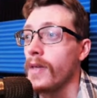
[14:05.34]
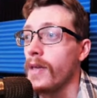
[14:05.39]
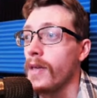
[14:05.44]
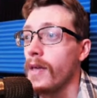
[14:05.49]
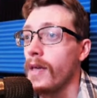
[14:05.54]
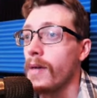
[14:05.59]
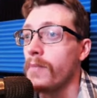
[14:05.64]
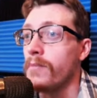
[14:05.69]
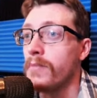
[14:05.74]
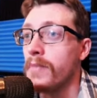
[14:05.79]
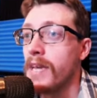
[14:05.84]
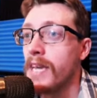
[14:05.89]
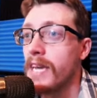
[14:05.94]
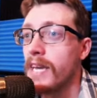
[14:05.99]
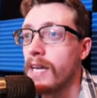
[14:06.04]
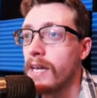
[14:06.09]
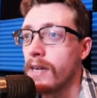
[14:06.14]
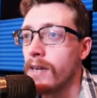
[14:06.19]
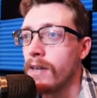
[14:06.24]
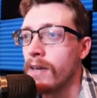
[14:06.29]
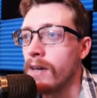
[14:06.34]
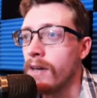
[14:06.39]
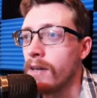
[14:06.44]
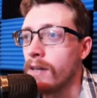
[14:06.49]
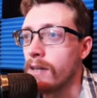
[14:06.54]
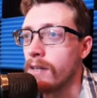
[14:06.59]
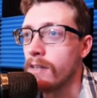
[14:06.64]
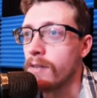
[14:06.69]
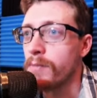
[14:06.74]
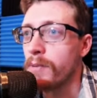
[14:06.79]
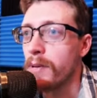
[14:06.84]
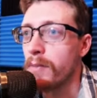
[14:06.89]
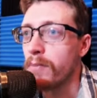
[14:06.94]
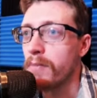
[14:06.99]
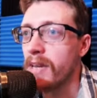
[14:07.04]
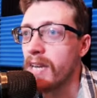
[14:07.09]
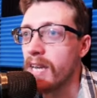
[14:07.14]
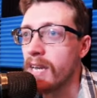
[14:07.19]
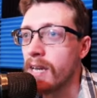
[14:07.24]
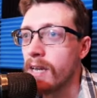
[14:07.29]
And mean. Let's be
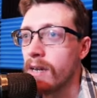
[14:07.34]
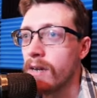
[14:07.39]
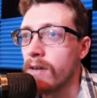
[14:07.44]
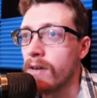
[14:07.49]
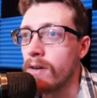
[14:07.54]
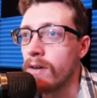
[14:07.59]
mean.